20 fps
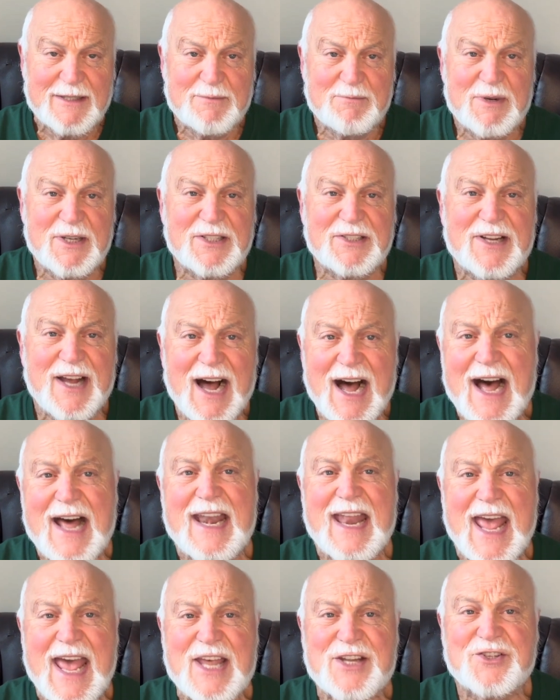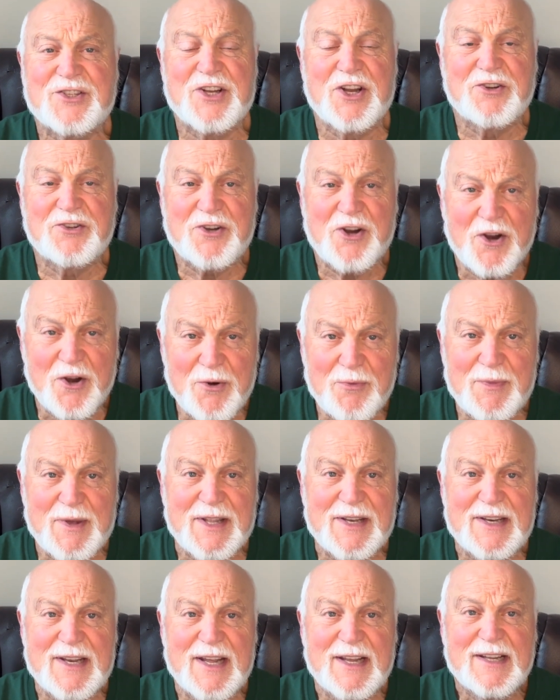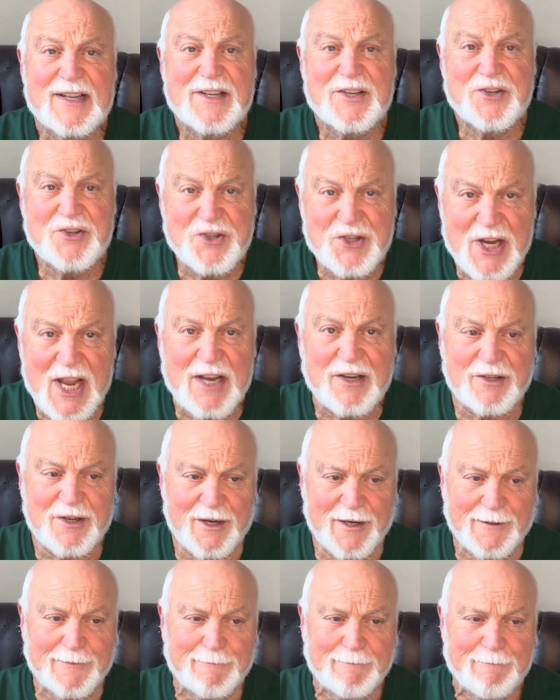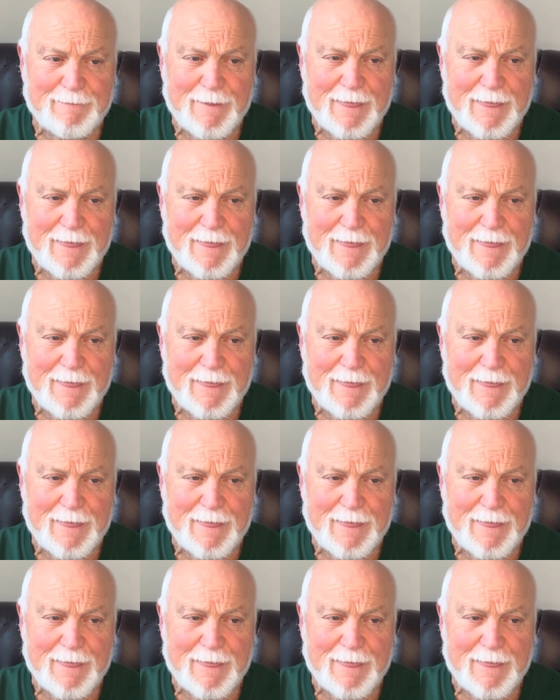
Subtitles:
But God has determined gender.